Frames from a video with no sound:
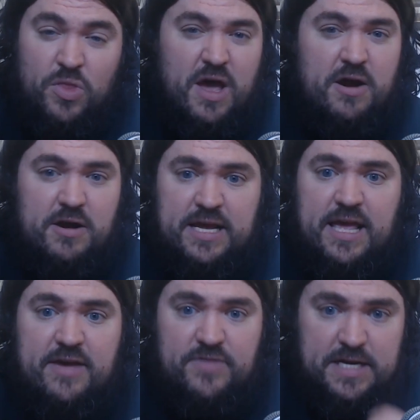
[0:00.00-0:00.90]
I already
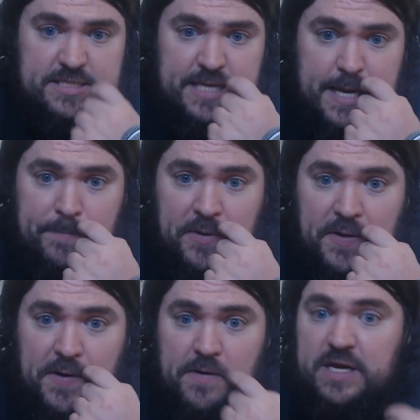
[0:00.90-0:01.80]
gave an example
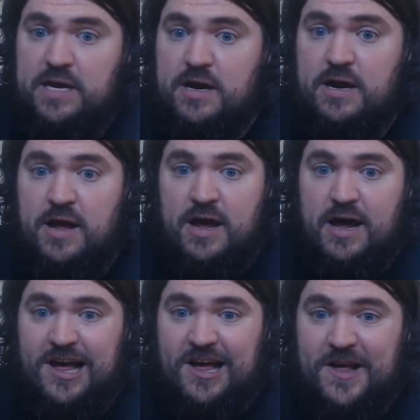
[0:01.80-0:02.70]
earlier
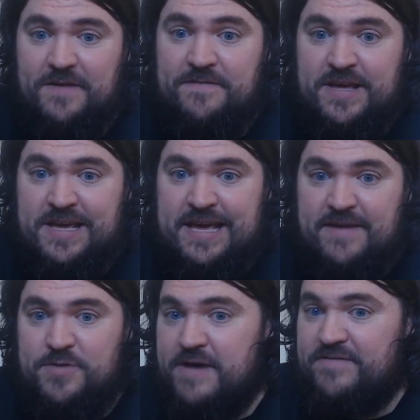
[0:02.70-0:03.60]
of,
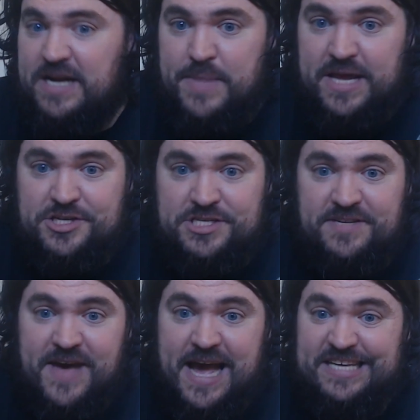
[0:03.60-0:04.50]
if you have any mages
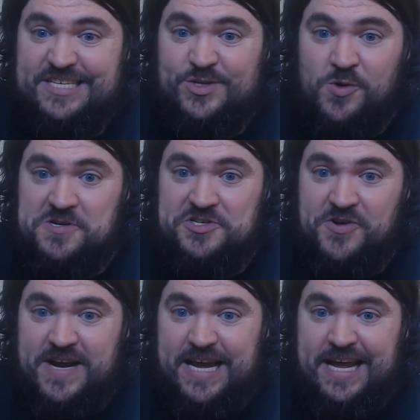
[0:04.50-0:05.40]
of high
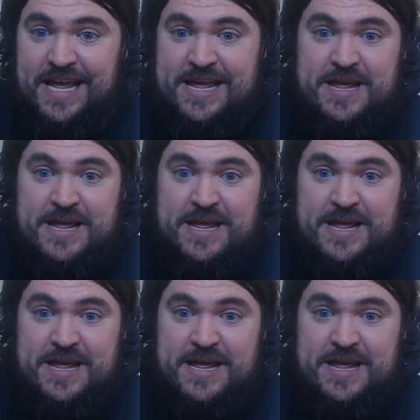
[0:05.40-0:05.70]
sorcery,